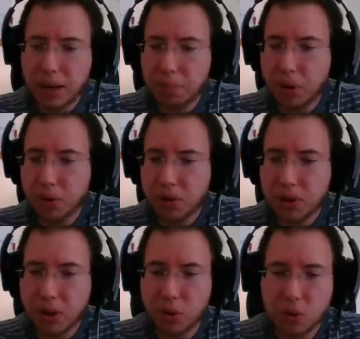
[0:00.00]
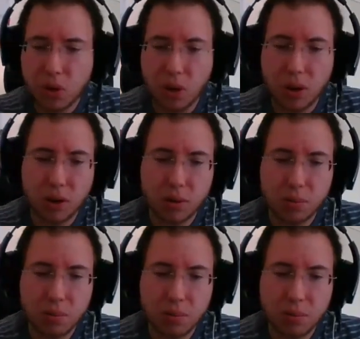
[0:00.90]
computer skills are
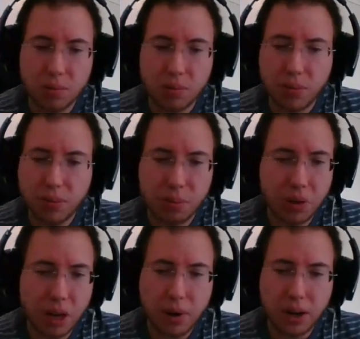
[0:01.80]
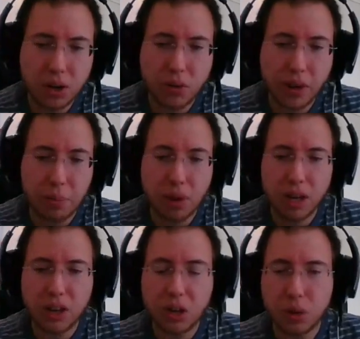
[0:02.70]
pretty much the
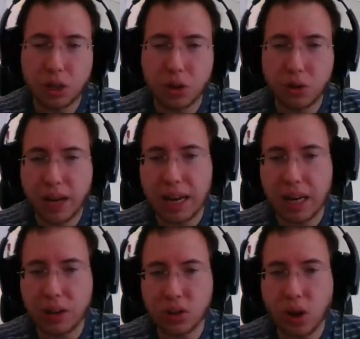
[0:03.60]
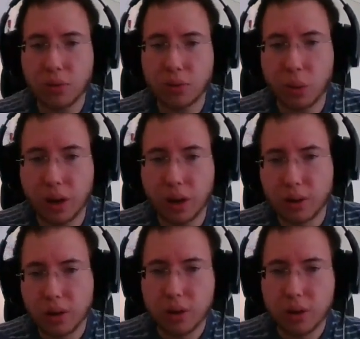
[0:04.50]
ability to learn any software.